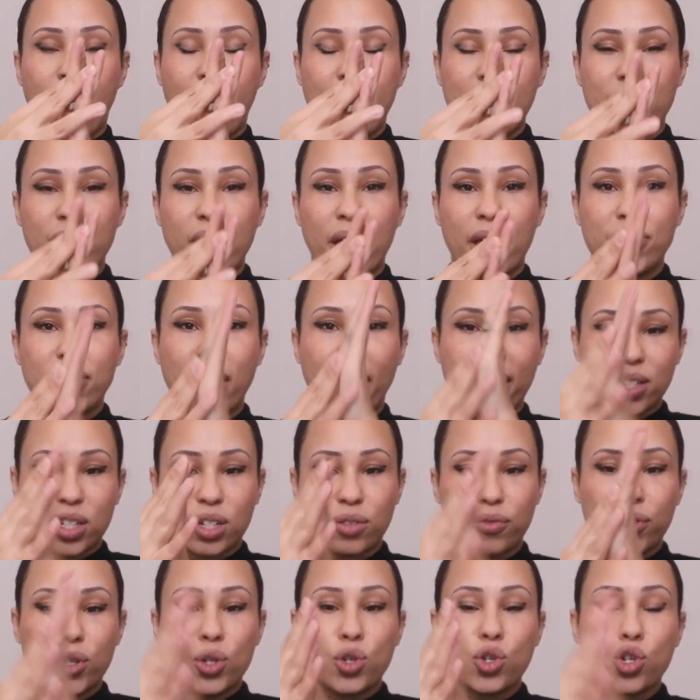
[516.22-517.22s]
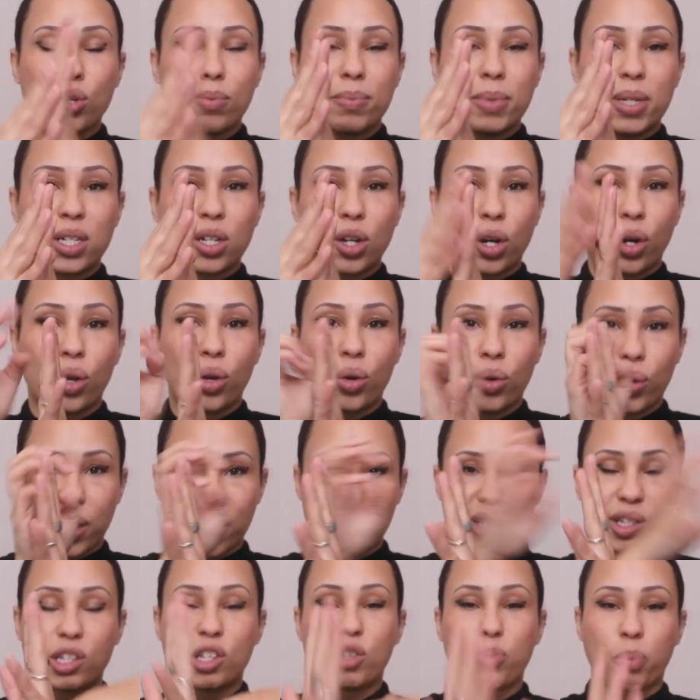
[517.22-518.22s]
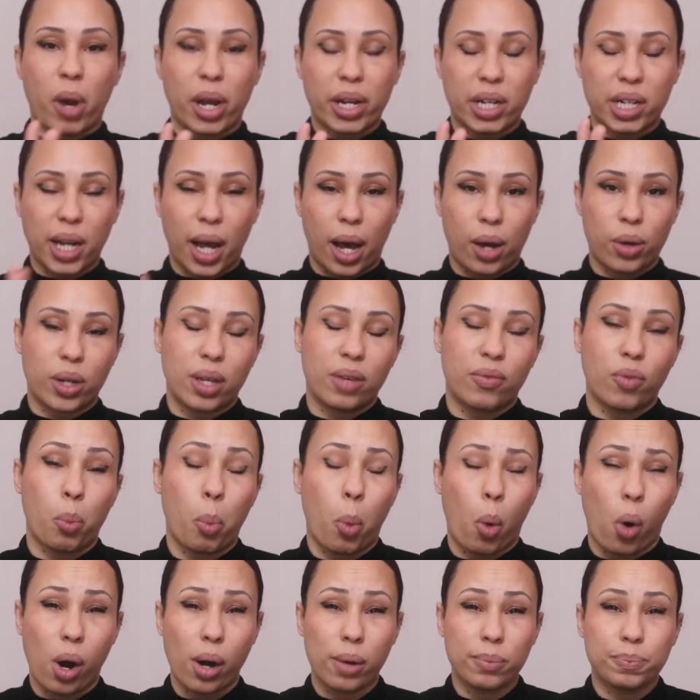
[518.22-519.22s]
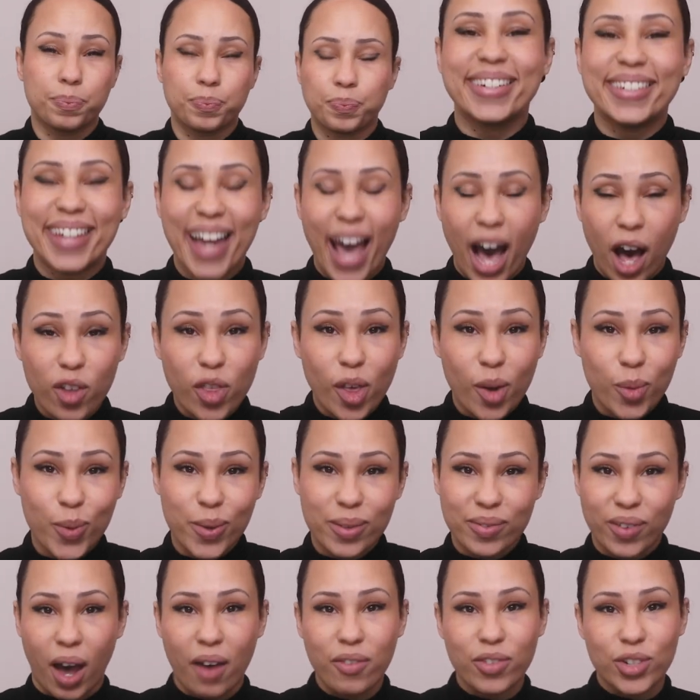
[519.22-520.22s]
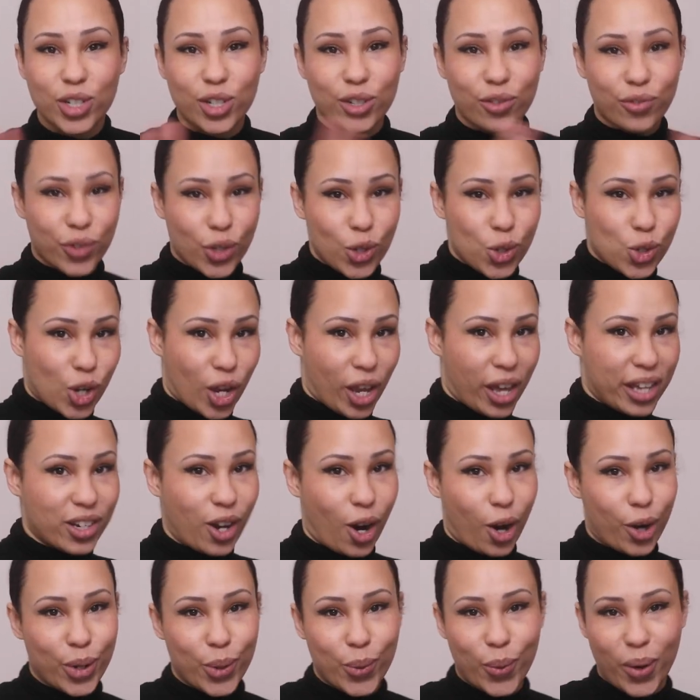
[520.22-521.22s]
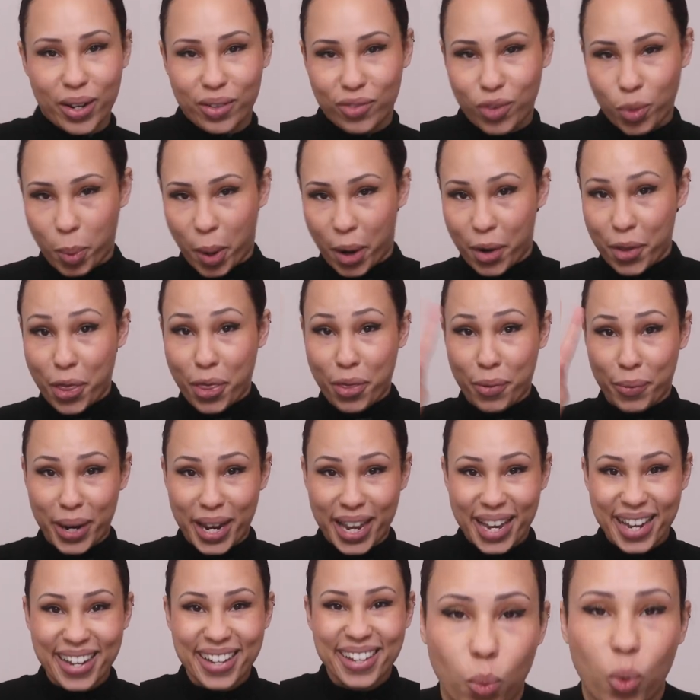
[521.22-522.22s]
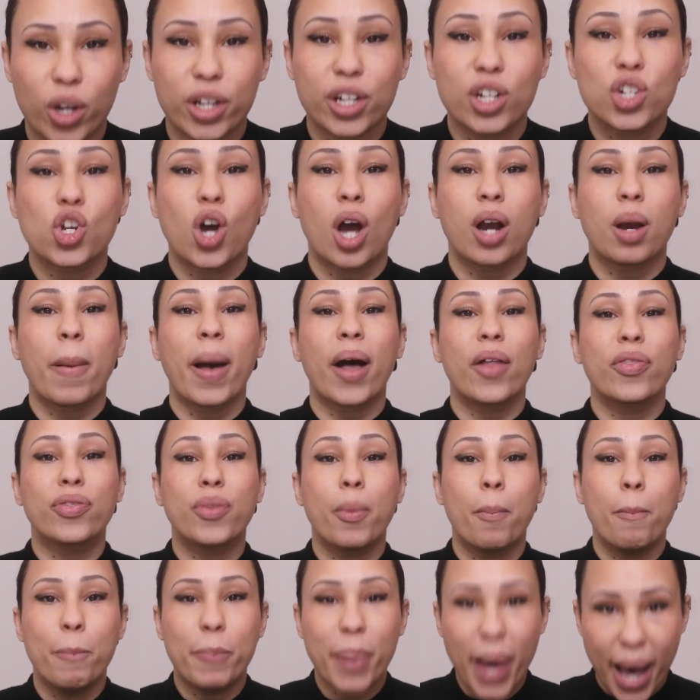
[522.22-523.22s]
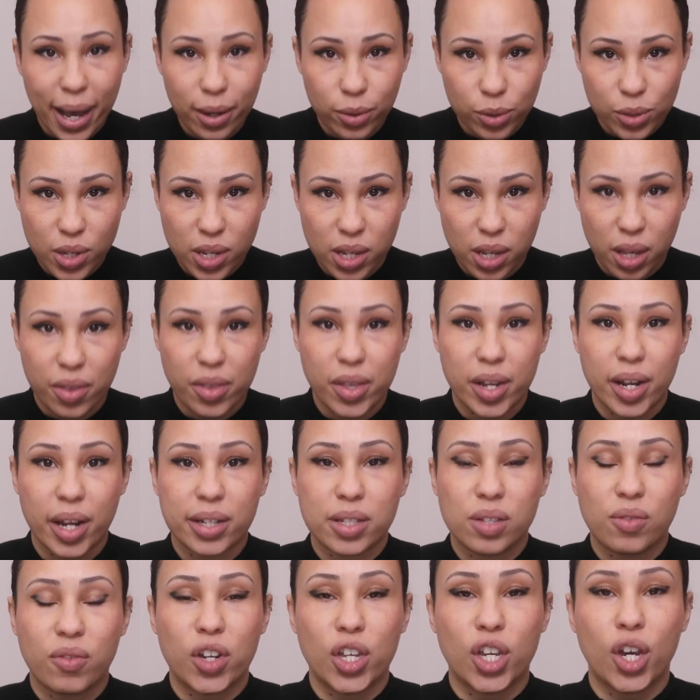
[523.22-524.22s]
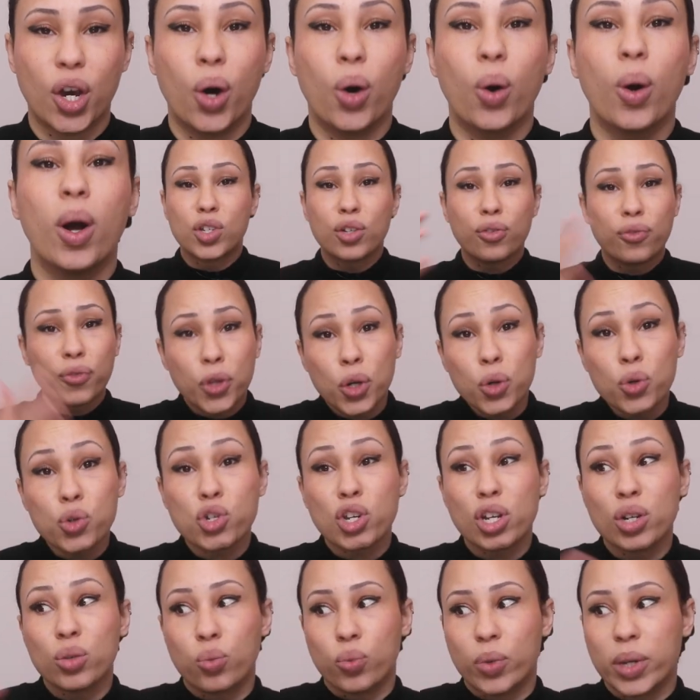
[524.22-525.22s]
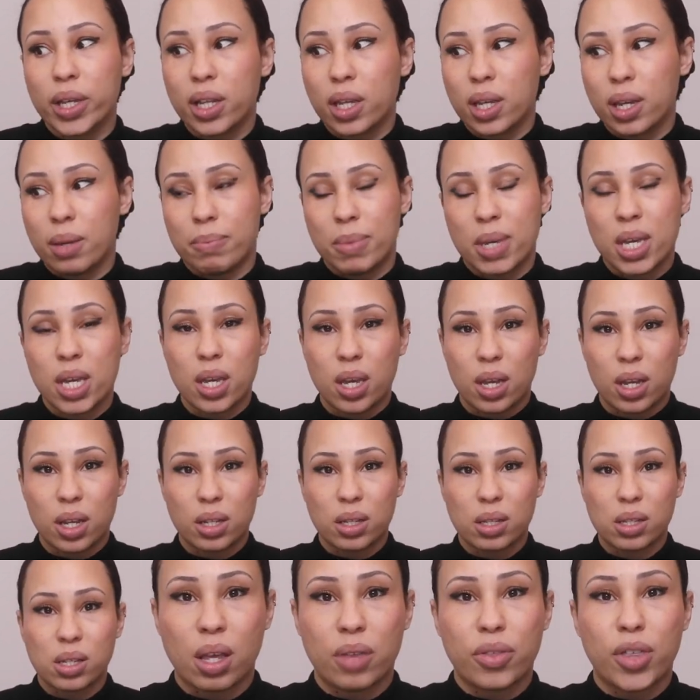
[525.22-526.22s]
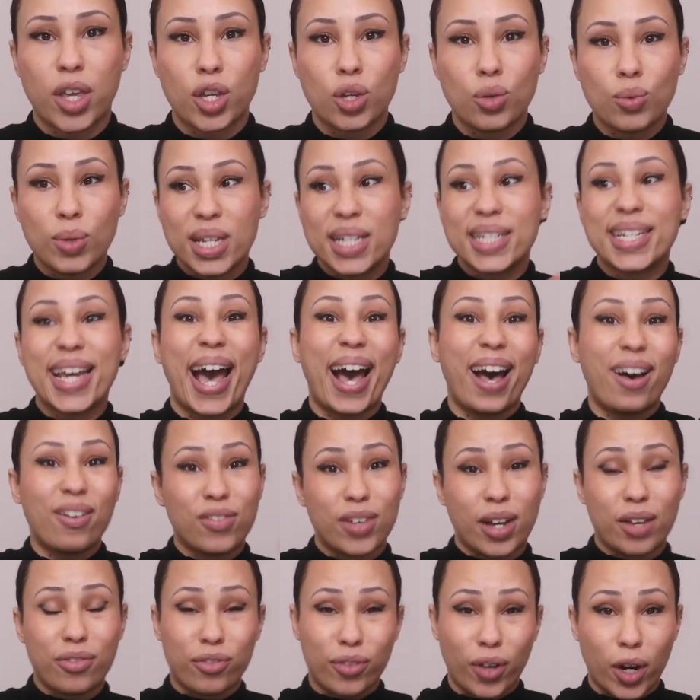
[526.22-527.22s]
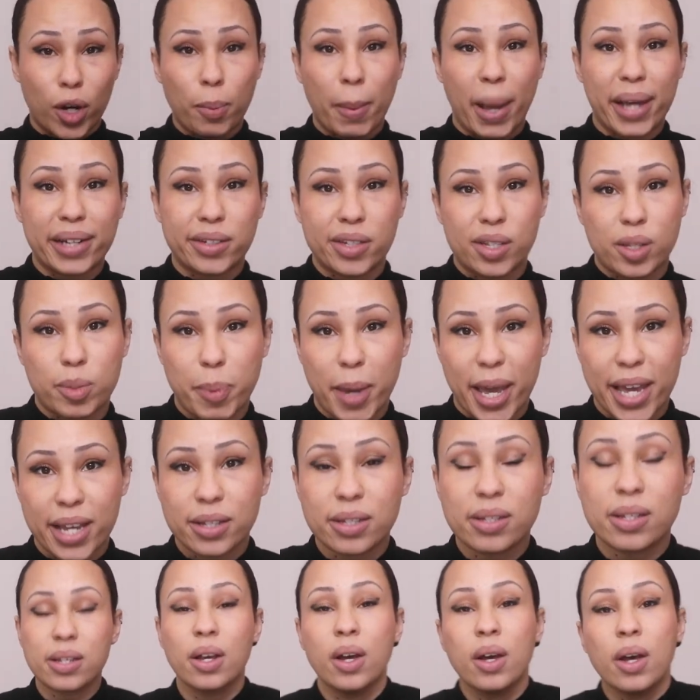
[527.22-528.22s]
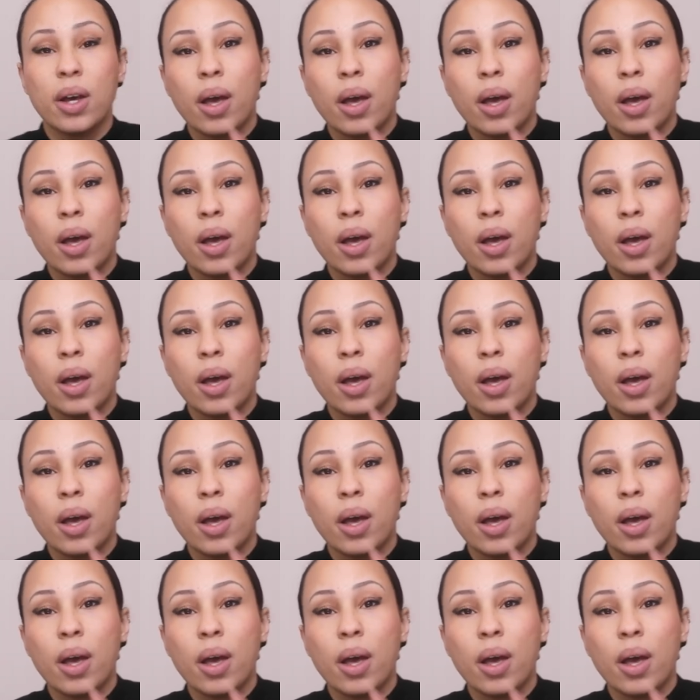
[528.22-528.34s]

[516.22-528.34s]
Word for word: and then that diffusion material can spread it out even more. Now that we've covered diffusion, are you ready for part three? We're gonna talk about the bounce in the next video. Diffusion really means that you need to have a fair amount of space.